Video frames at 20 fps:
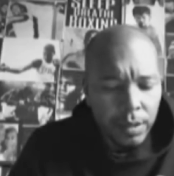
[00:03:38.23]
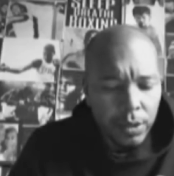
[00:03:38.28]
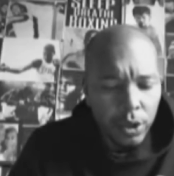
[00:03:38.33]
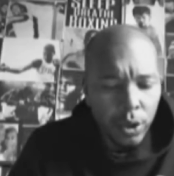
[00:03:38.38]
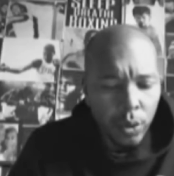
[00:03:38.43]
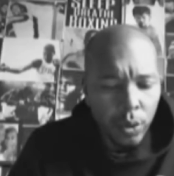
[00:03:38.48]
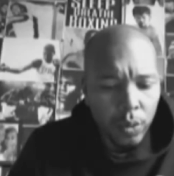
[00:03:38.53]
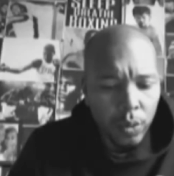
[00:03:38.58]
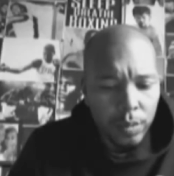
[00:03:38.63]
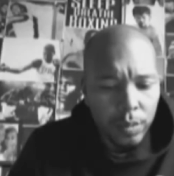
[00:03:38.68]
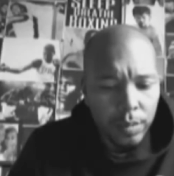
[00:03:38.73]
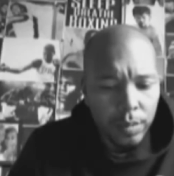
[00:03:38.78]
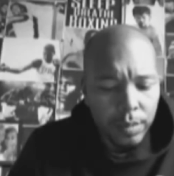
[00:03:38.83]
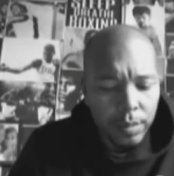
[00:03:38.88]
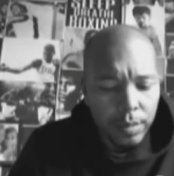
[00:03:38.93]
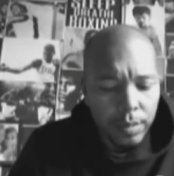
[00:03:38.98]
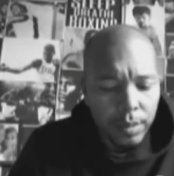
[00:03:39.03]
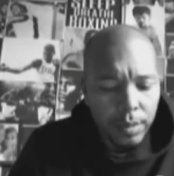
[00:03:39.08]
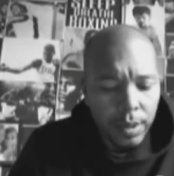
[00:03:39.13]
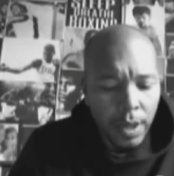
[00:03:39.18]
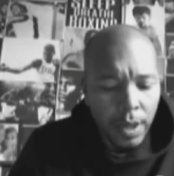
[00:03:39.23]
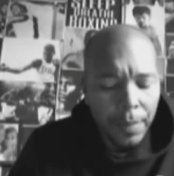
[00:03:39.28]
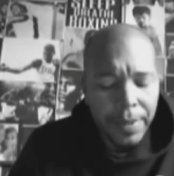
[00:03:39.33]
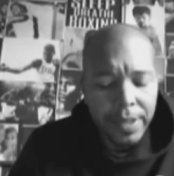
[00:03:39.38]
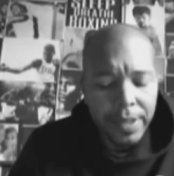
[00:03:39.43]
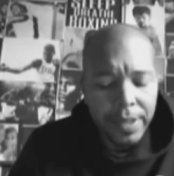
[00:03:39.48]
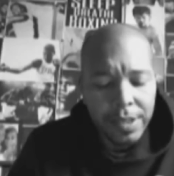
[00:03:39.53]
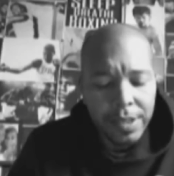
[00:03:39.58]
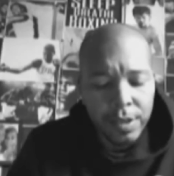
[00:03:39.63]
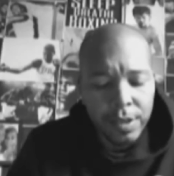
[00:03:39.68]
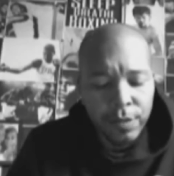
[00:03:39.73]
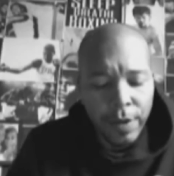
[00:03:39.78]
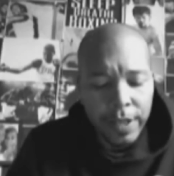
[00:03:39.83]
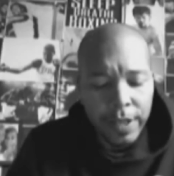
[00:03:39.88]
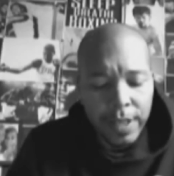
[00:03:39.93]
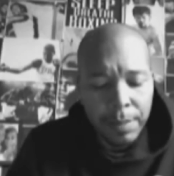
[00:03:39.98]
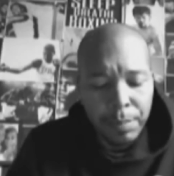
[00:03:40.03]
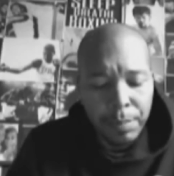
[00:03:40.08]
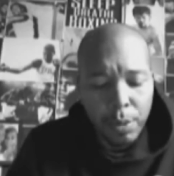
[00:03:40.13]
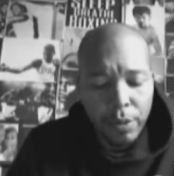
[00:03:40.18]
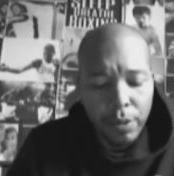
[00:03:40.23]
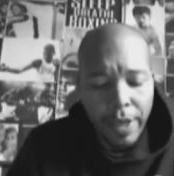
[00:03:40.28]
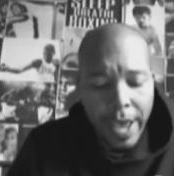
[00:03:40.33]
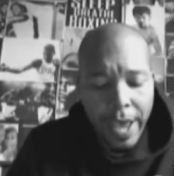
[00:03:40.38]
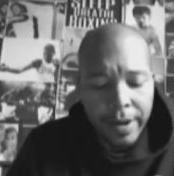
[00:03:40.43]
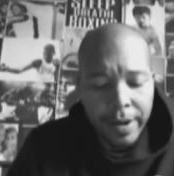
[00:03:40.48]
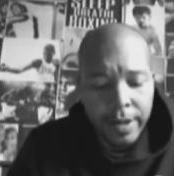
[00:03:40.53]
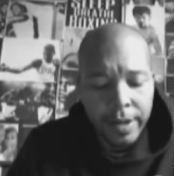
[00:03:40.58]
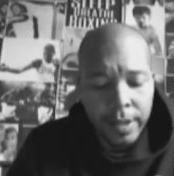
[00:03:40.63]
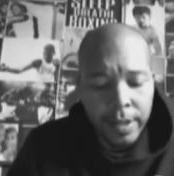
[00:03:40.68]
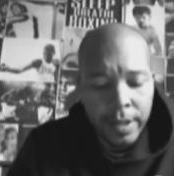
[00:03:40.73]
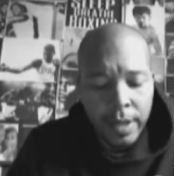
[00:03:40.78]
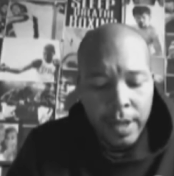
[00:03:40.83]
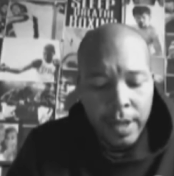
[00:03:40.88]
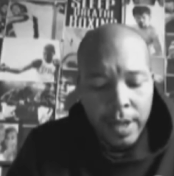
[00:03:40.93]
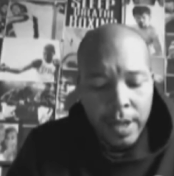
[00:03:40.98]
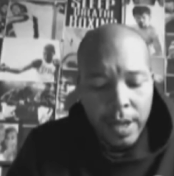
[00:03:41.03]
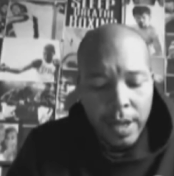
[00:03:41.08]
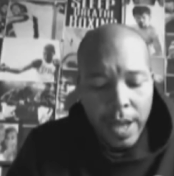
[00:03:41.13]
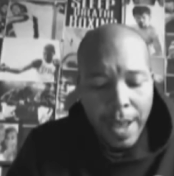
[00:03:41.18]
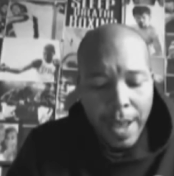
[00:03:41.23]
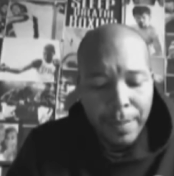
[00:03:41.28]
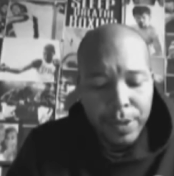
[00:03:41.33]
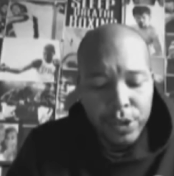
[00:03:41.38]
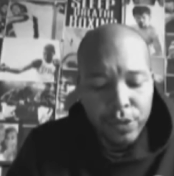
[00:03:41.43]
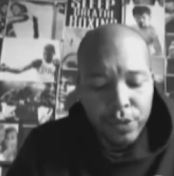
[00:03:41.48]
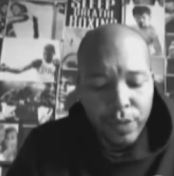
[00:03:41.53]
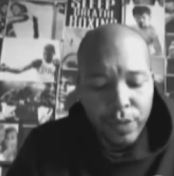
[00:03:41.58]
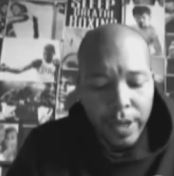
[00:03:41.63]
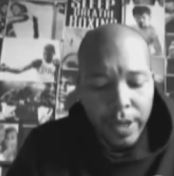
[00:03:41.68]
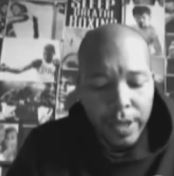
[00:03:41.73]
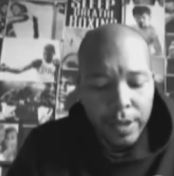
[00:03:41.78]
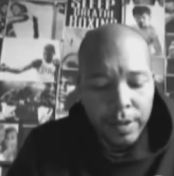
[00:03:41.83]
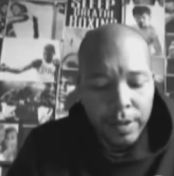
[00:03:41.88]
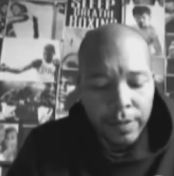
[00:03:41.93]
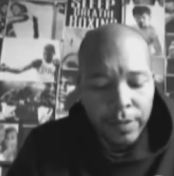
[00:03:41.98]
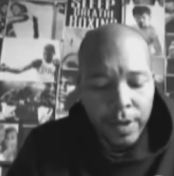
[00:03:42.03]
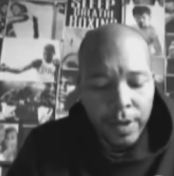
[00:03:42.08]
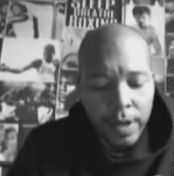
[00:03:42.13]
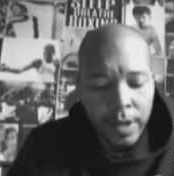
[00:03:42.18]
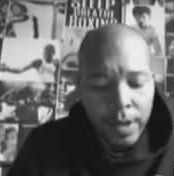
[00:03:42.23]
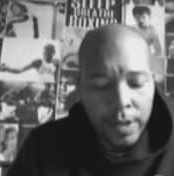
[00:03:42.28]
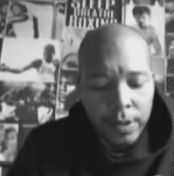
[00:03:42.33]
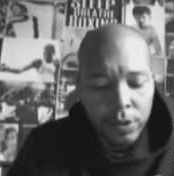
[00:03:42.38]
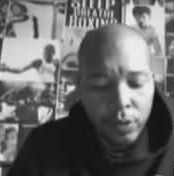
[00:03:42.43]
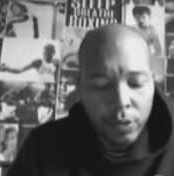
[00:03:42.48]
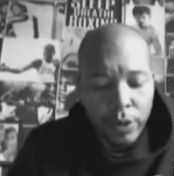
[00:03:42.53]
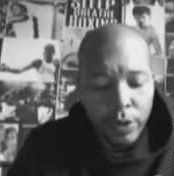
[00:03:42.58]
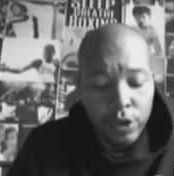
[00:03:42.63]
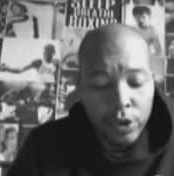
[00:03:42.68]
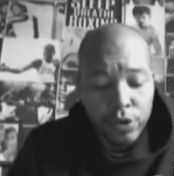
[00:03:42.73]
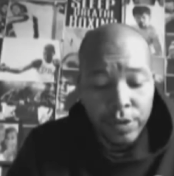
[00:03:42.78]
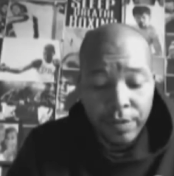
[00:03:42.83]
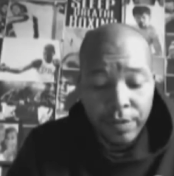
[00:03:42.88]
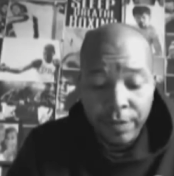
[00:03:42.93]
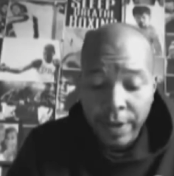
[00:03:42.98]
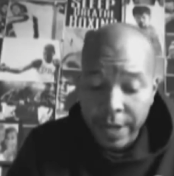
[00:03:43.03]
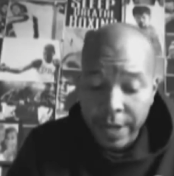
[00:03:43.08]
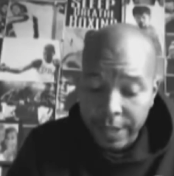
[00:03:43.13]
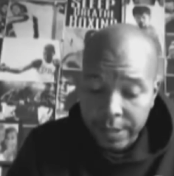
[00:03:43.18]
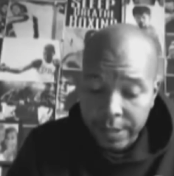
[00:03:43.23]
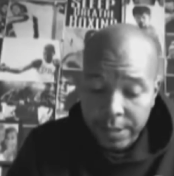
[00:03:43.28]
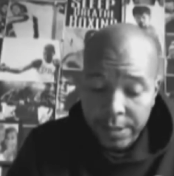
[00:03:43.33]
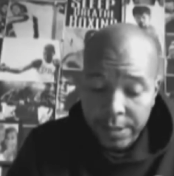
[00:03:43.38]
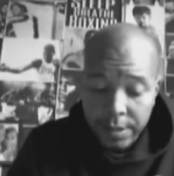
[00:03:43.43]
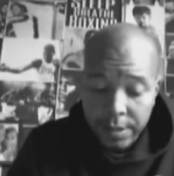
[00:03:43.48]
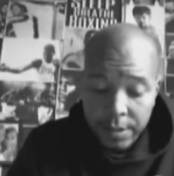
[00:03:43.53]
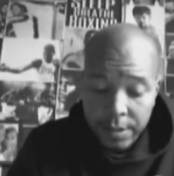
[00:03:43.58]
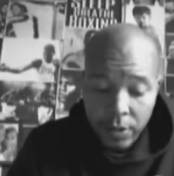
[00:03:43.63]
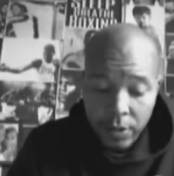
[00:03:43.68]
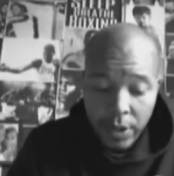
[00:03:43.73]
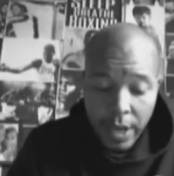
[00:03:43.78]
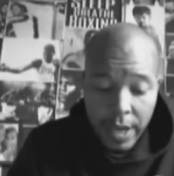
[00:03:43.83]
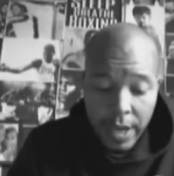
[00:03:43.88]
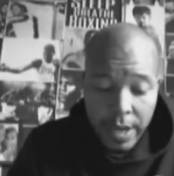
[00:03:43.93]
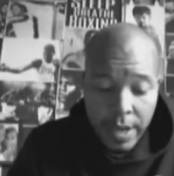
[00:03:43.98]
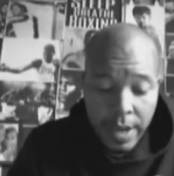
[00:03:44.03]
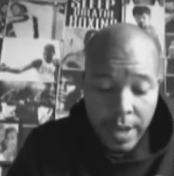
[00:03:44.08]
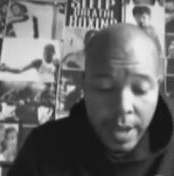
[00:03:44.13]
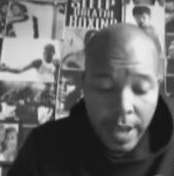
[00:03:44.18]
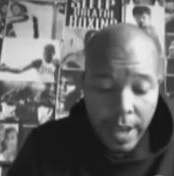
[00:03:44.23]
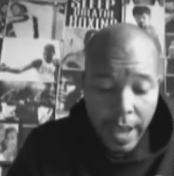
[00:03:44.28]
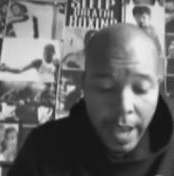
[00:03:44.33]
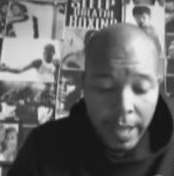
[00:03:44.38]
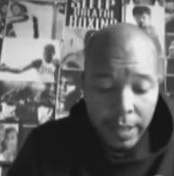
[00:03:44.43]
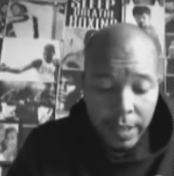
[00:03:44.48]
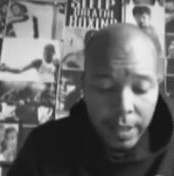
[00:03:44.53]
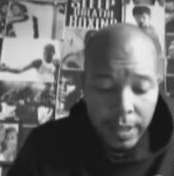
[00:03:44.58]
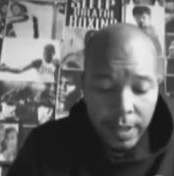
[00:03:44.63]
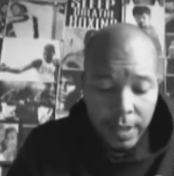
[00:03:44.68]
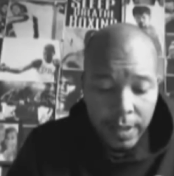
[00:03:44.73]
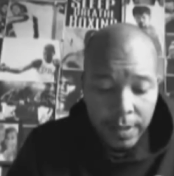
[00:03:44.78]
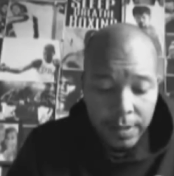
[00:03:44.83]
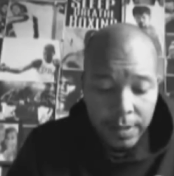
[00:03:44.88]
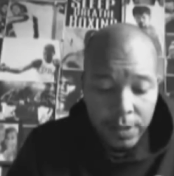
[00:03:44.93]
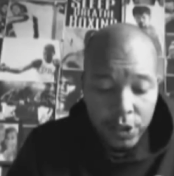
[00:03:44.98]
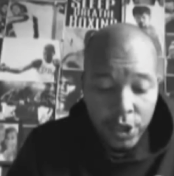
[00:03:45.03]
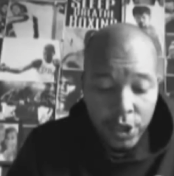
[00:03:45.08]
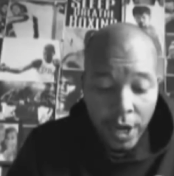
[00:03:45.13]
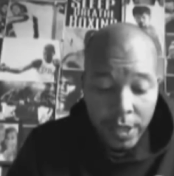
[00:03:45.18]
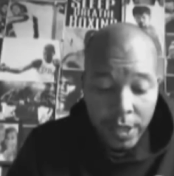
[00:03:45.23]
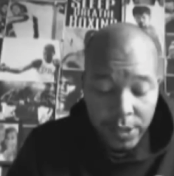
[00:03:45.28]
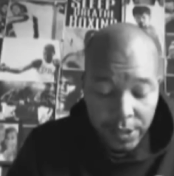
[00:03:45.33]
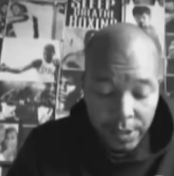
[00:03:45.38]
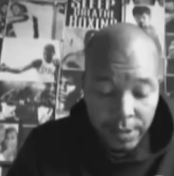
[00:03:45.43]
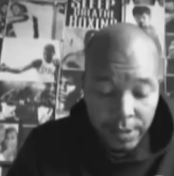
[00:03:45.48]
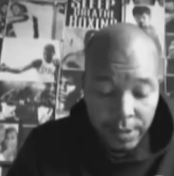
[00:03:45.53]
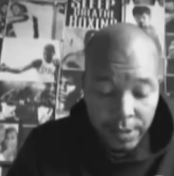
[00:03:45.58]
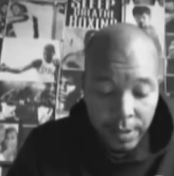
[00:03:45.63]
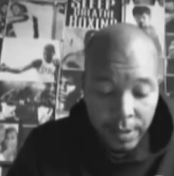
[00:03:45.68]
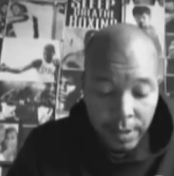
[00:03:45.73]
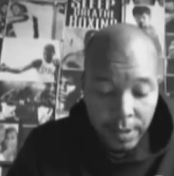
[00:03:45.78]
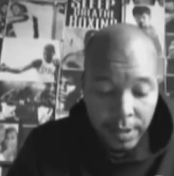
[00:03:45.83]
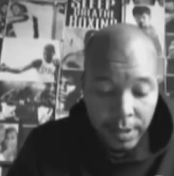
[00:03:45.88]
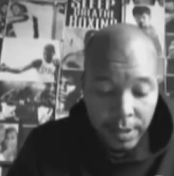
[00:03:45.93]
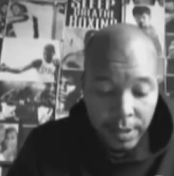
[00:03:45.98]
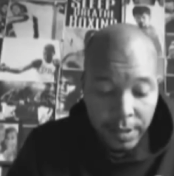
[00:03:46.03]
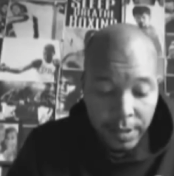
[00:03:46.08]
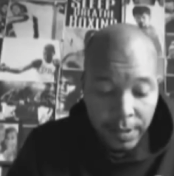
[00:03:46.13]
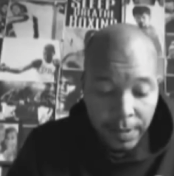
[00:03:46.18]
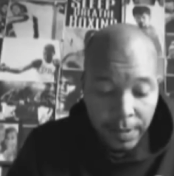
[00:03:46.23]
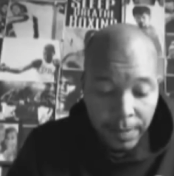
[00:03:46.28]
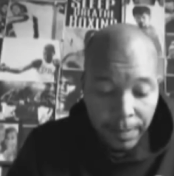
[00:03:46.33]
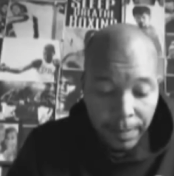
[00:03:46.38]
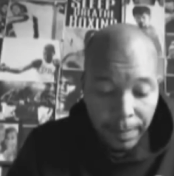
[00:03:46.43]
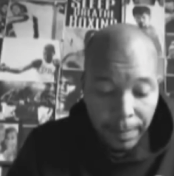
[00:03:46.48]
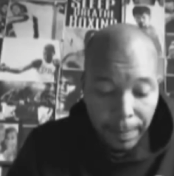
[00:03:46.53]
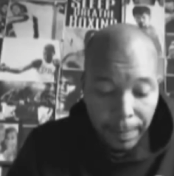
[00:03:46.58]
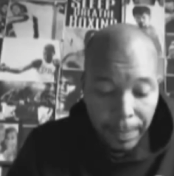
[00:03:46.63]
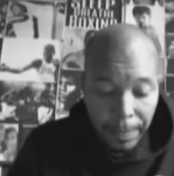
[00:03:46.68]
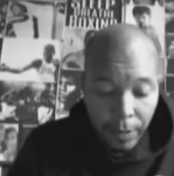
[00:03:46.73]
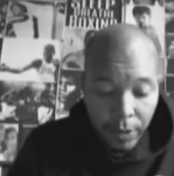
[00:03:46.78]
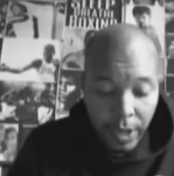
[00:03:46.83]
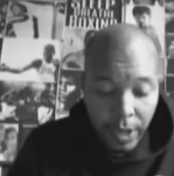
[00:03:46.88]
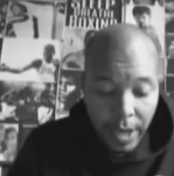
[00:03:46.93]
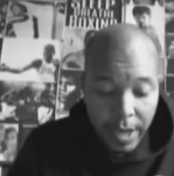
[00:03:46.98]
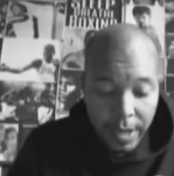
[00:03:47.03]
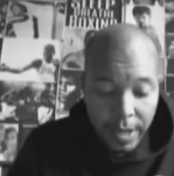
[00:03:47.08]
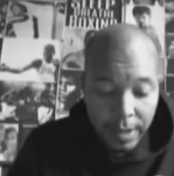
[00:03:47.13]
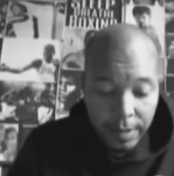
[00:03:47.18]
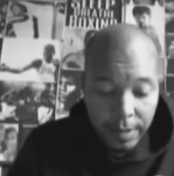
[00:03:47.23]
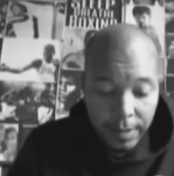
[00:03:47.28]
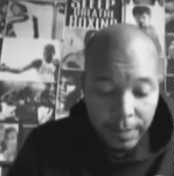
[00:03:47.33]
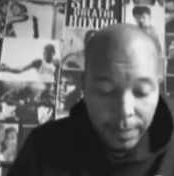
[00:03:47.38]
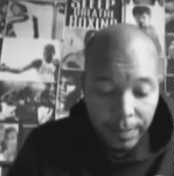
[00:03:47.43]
you know, coming into this fight, they both had a uh, amateur record of uh, 300 fights, okay? And uh, Johnson, okay,